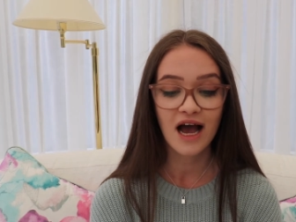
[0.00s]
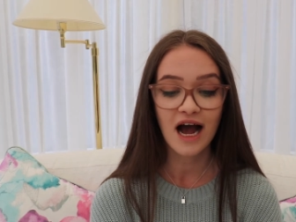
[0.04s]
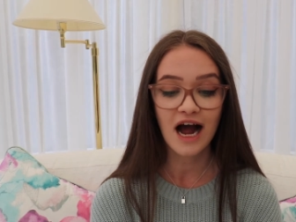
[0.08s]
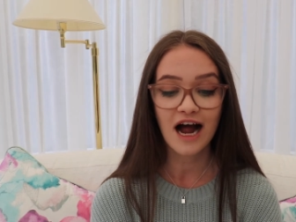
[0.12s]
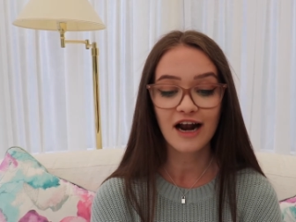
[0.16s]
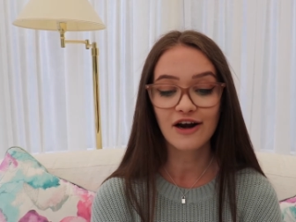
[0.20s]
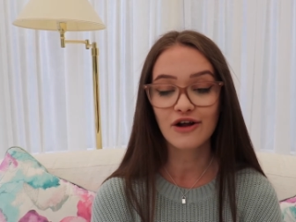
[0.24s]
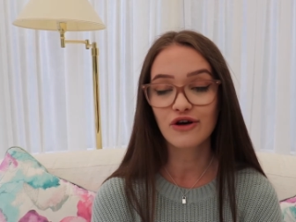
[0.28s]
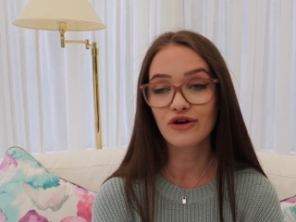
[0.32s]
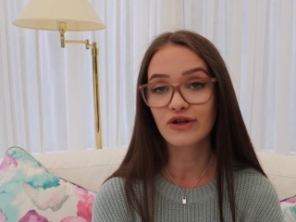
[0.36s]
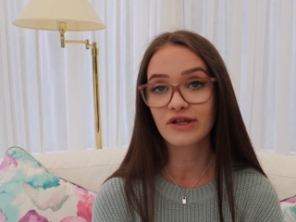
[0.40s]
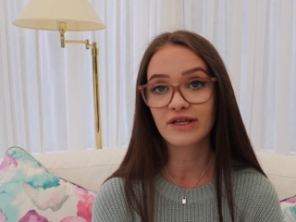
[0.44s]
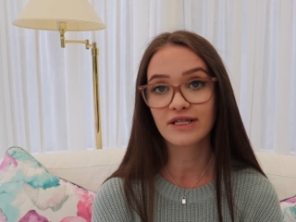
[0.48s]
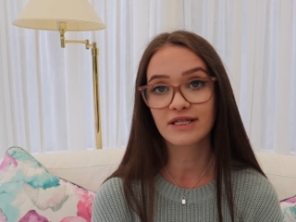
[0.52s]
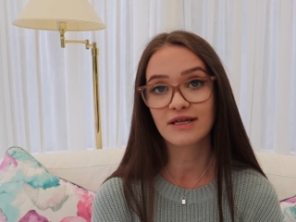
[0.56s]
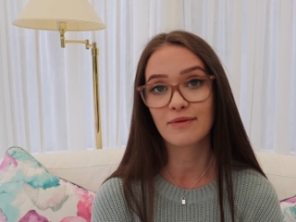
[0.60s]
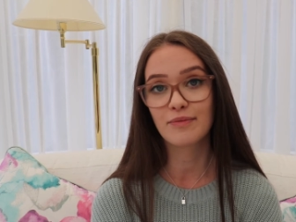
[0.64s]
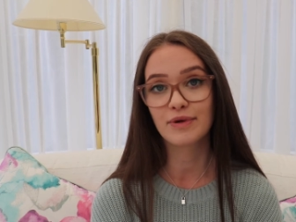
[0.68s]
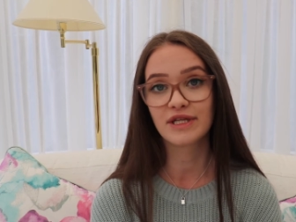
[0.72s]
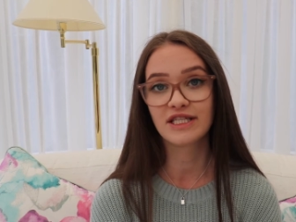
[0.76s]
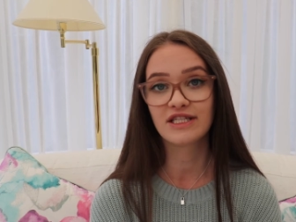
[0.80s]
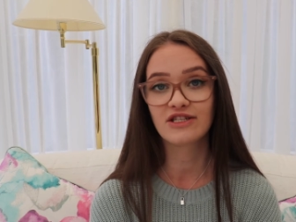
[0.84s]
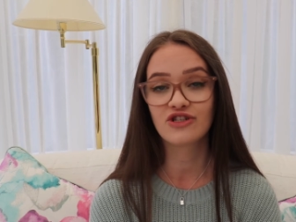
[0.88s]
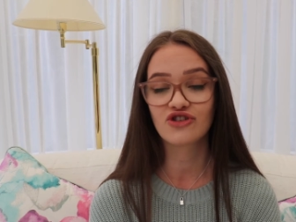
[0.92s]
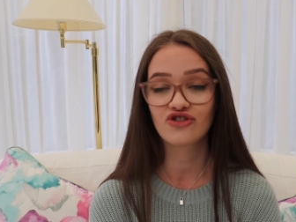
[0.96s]
and others have
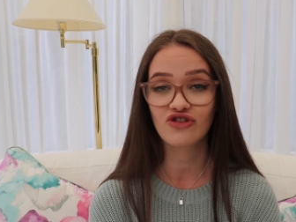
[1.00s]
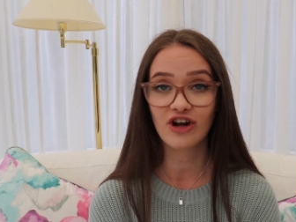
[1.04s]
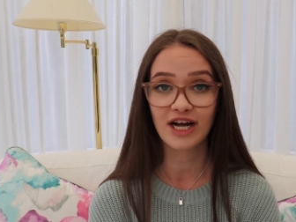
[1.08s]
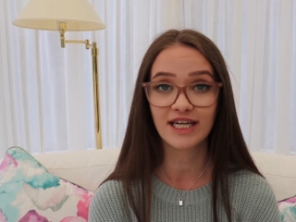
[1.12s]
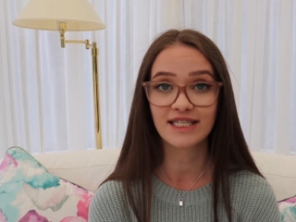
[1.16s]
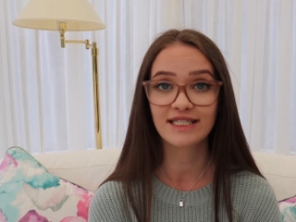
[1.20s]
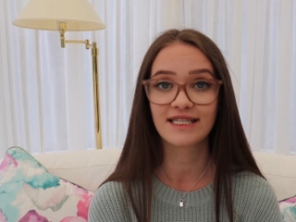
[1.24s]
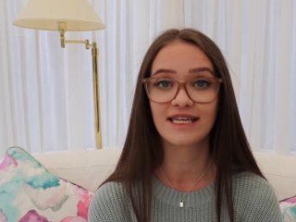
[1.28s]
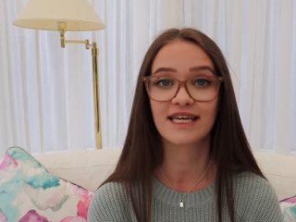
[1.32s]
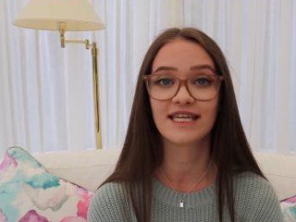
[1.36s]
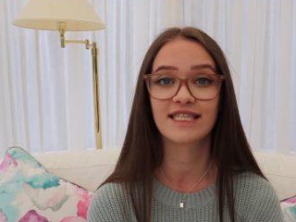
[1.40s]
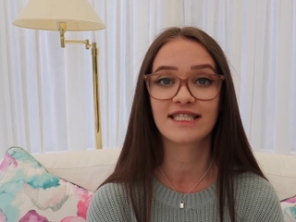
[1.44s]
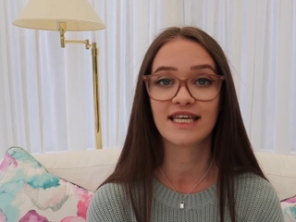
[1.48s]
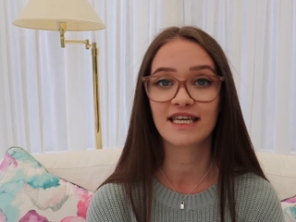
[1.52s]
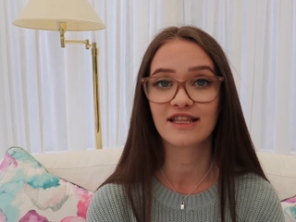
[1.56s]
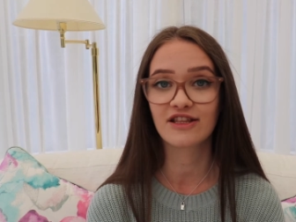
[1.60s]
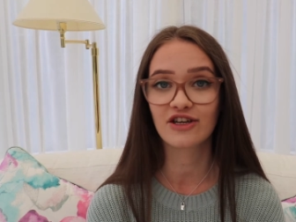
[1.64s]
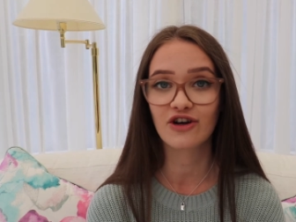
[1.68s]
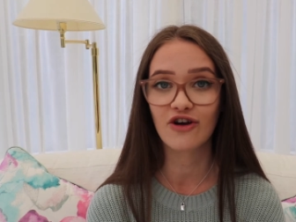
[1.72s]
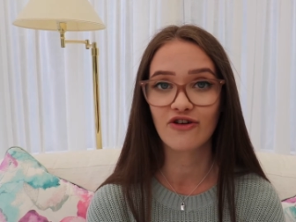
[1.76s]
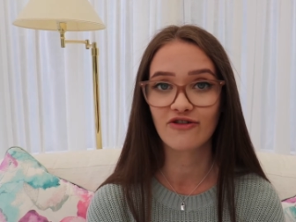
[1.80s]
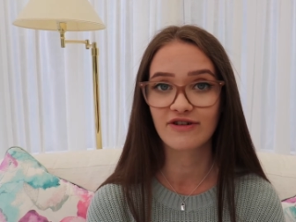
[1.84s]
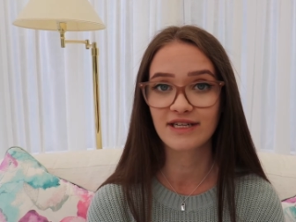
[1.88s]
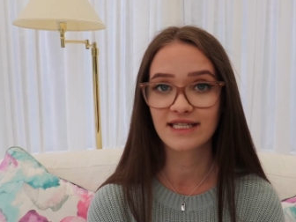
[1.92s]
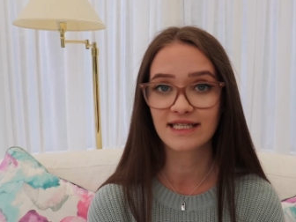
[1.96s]
been stranded at the
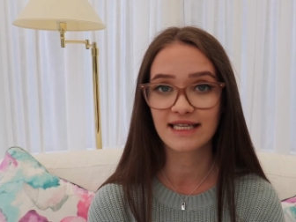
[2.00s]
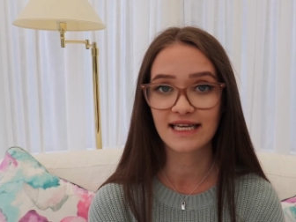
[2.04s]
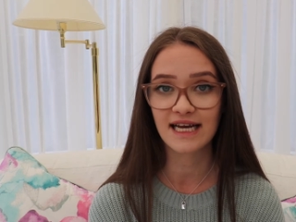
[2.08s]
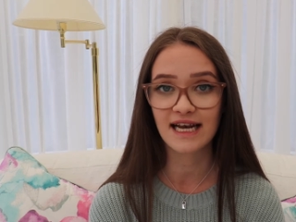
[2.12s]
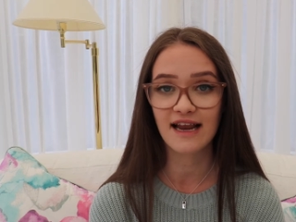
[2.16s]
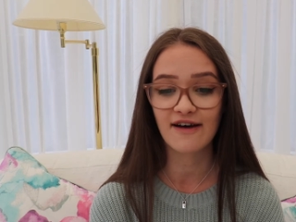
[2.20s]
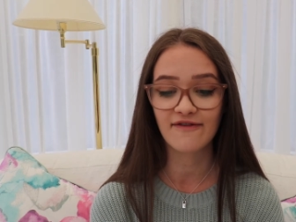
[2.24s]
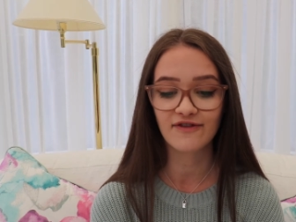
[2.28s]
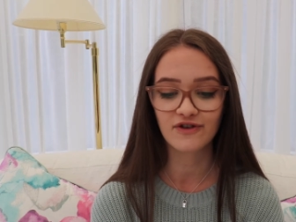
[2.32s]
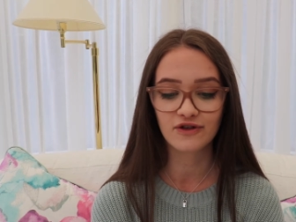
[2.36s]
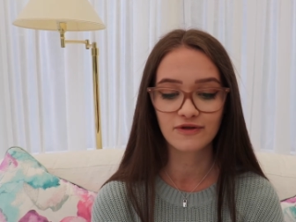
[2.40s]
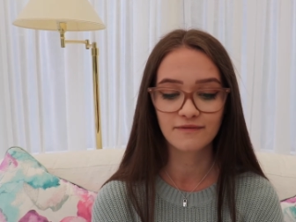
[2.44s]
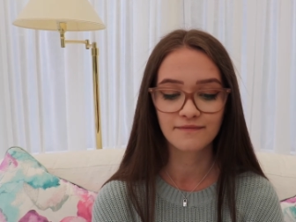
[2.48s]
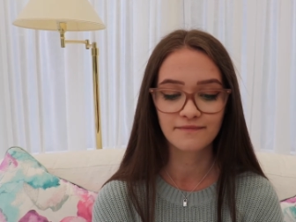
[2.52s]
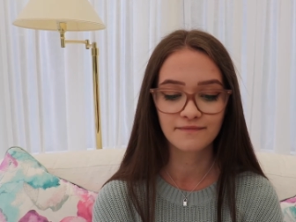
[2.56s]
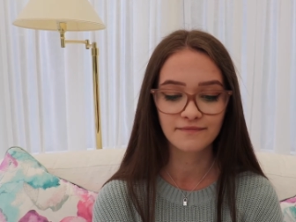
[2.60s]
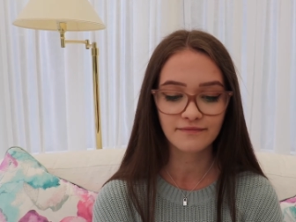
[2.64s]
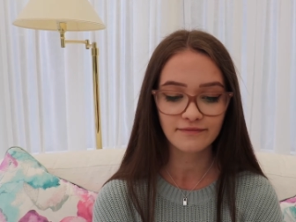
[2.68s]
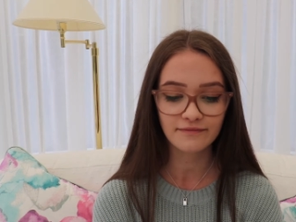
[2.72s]
current sea level.